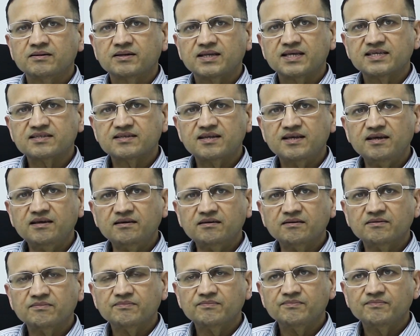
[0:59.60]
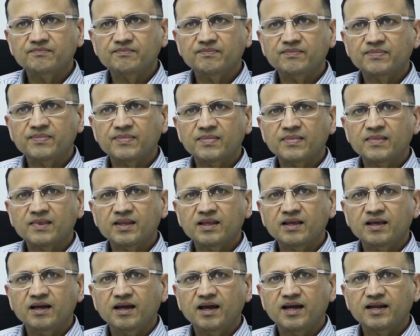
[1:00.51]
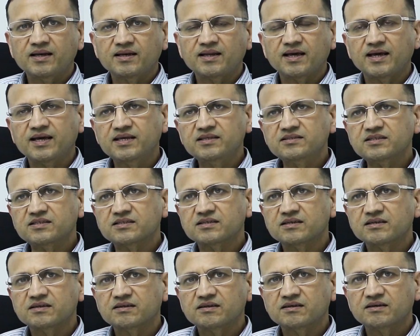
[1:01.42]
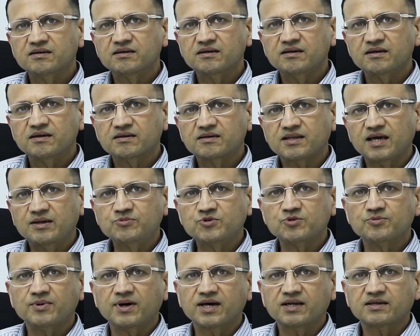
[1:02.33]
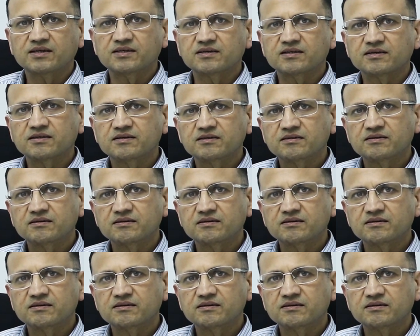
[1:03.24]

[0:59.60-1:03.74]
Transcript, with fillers: testing and hence time to market.